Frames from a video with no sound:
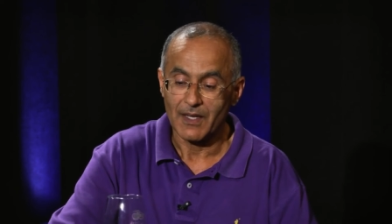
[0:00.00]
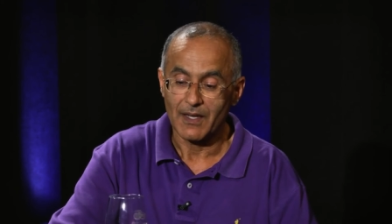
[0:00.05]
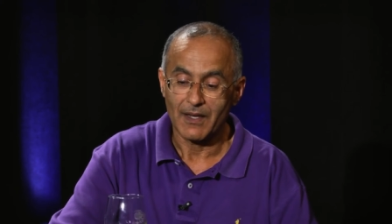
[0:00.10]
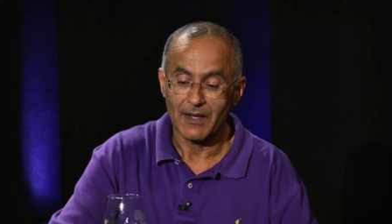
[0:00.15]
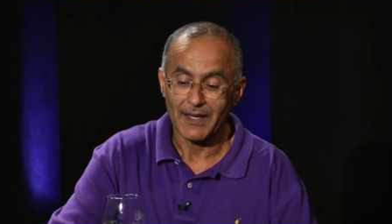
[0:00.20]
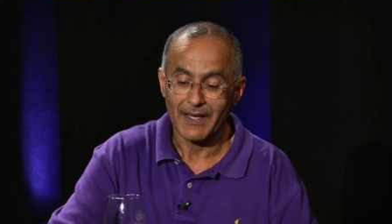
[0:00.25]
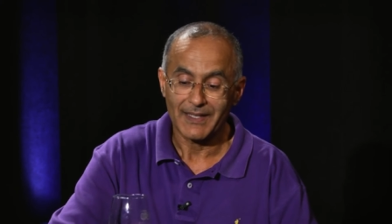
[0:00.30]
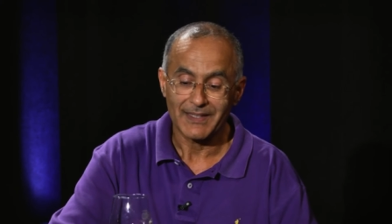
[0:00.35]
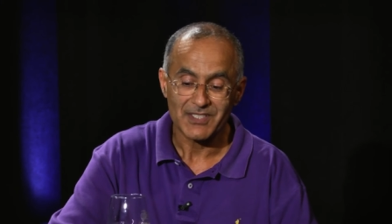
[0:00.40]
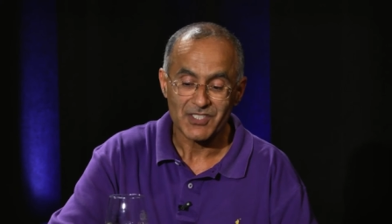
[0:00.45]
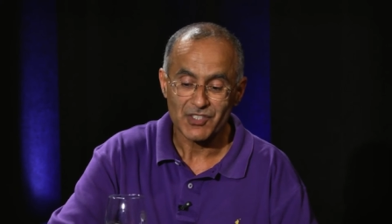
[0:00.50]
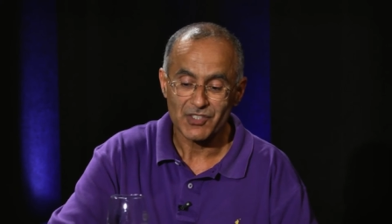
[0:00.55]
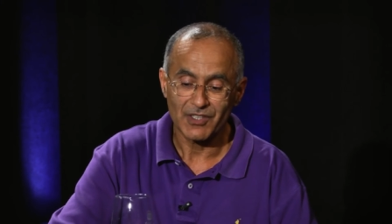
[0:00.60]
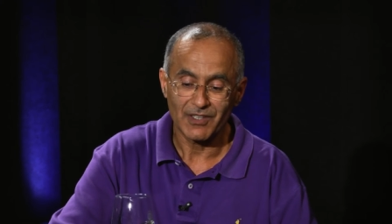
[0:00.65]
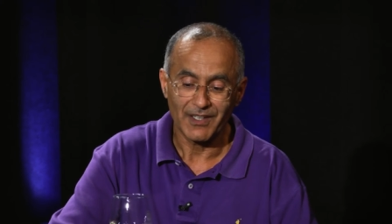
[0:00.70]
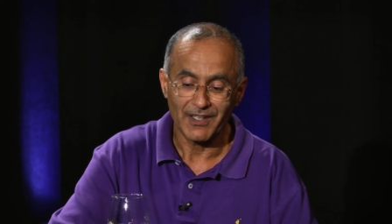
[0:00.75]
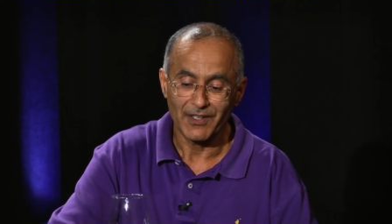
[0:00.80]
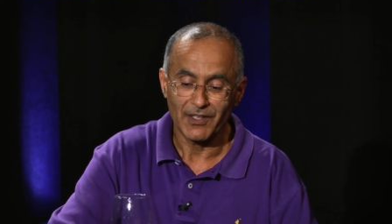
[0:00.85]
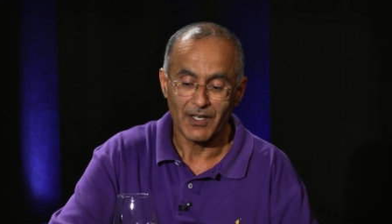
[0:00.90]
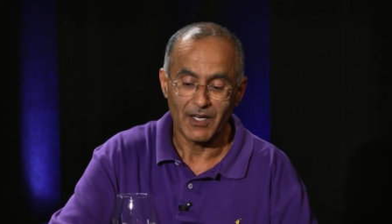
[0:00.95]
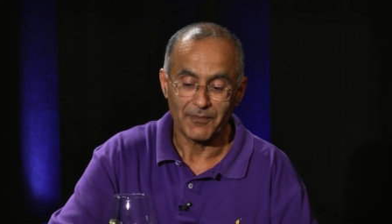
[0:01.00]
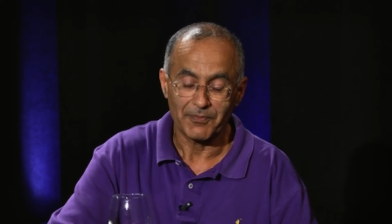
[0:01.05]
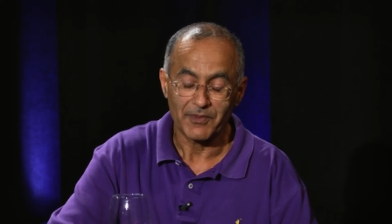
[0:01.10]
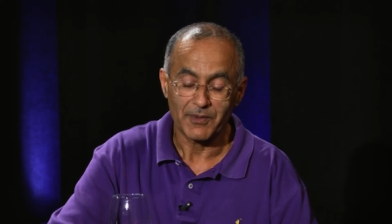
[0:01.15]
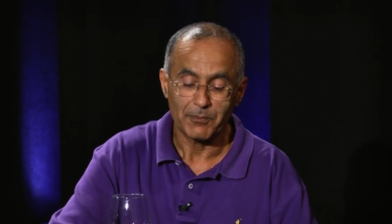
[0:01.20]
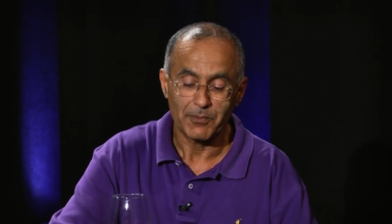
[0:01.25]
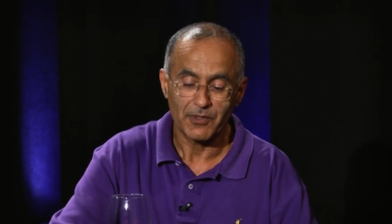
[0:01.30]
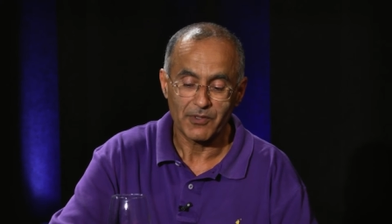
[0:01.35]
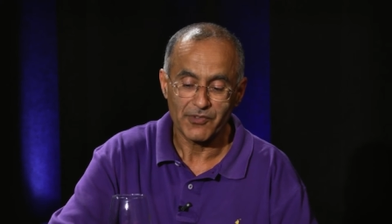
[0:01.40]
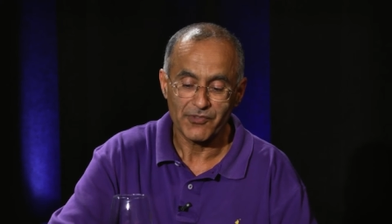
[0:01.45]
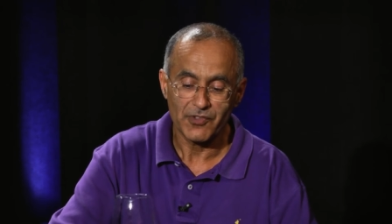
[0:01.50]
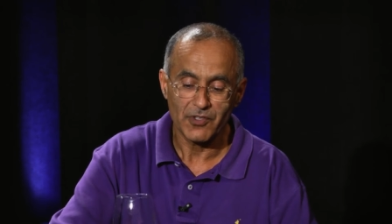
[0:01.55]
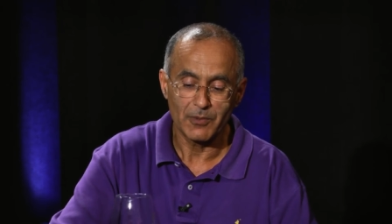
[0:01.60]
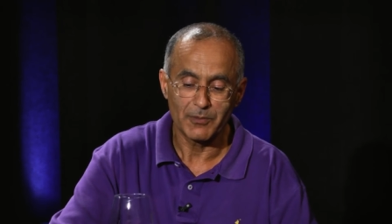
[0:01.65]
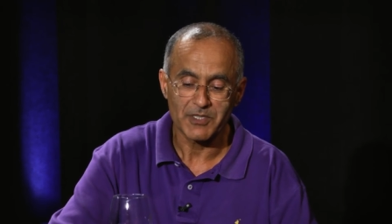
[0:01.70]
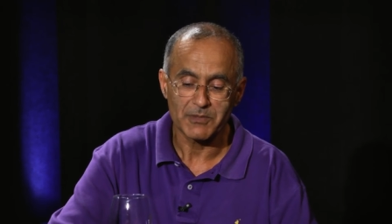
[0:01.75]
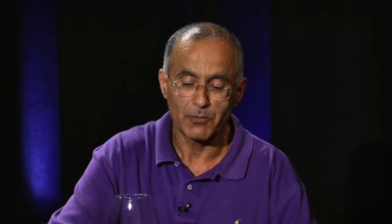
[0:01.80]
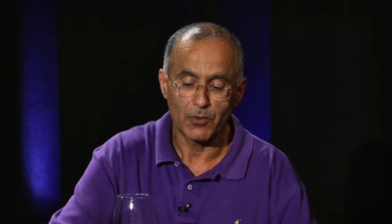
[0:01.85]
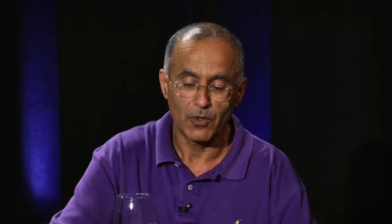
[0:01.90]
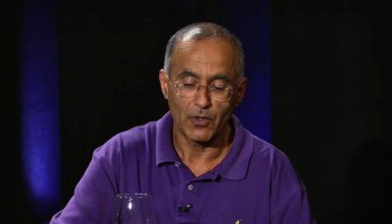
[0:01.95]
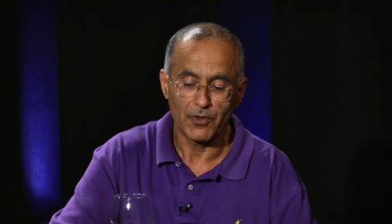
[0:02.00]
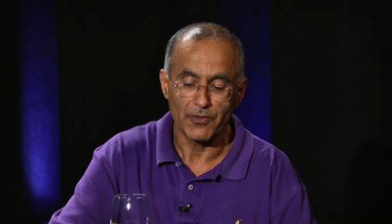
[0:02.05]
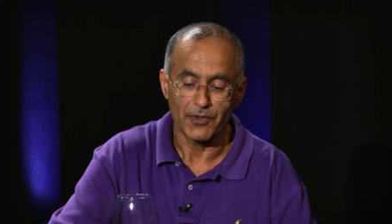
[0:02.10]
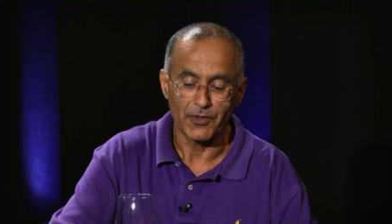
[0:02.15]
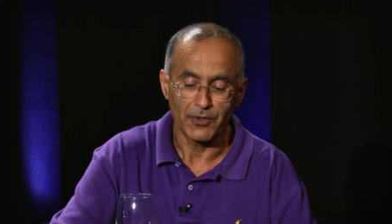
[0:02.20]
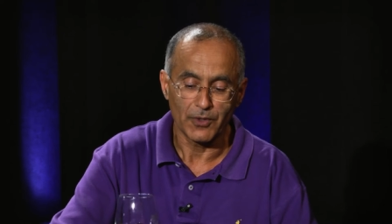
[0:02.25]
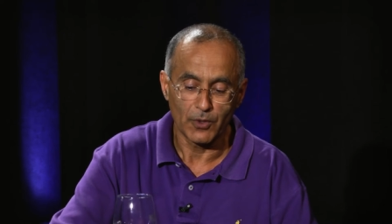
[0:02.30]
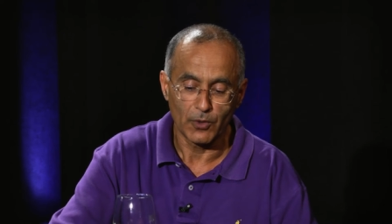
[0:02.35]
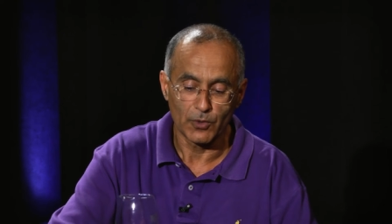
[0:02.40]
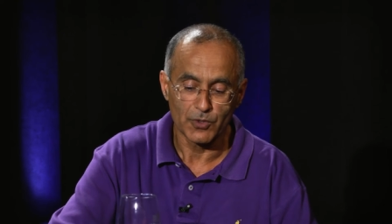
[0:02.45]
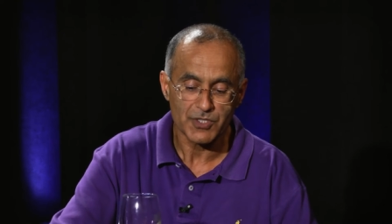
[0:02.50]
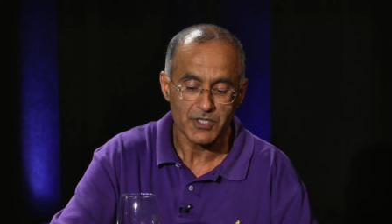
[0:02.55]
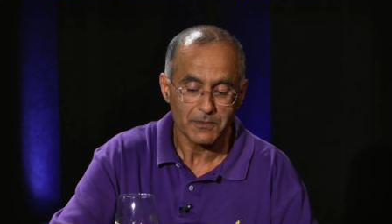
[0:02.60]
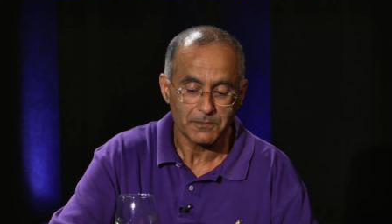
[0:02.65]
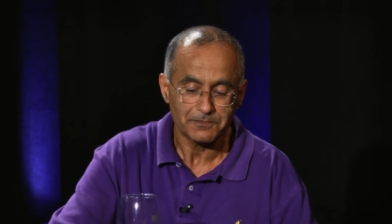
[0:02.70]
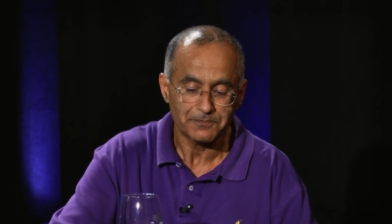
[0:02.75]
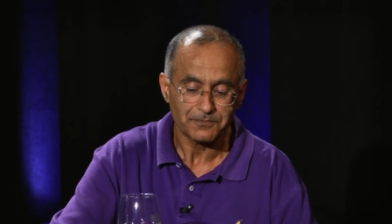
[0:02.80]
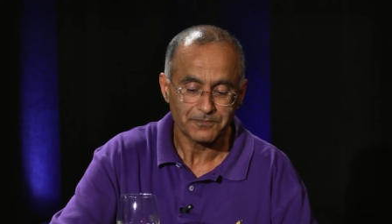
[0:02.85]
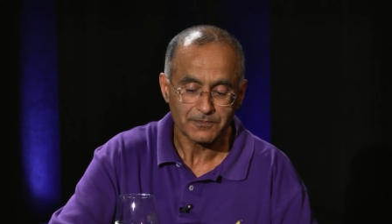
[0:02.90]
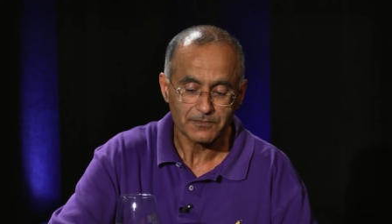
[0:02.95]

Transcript: Uh, and it's certainly not, the perfume is more on the nose